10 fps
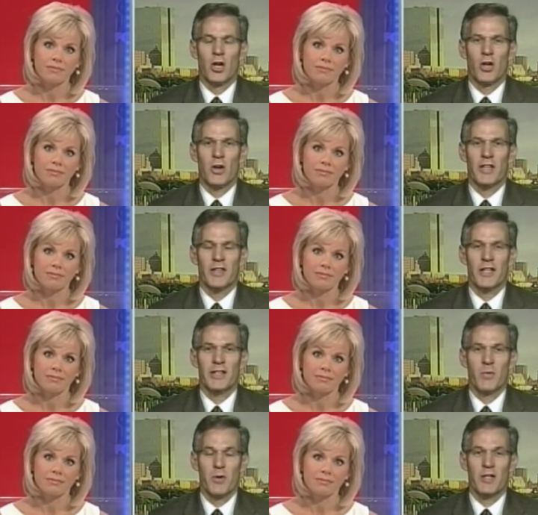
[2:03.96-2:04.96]
Speaker 1: Oh, I think
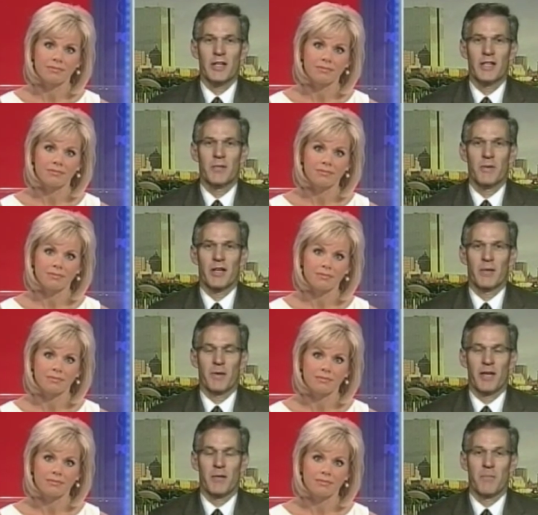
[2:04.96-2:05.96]
they will end up getting
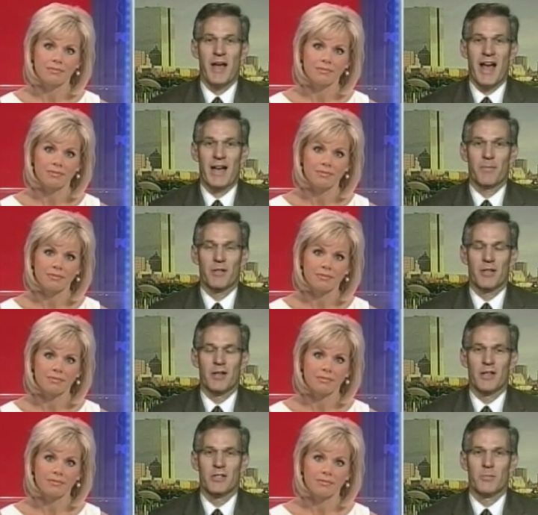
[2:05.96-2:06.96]
paid back
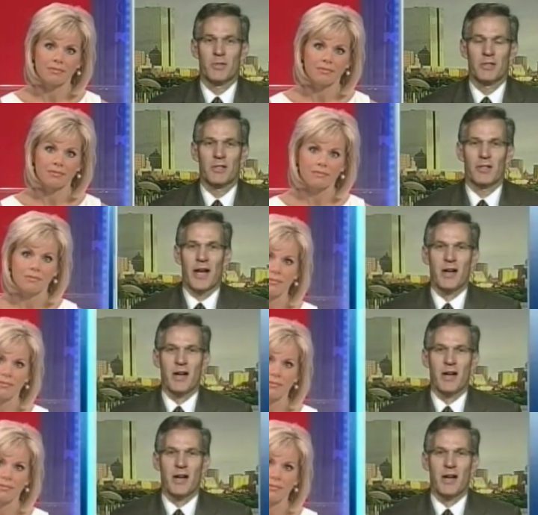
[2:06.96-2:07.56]
because the political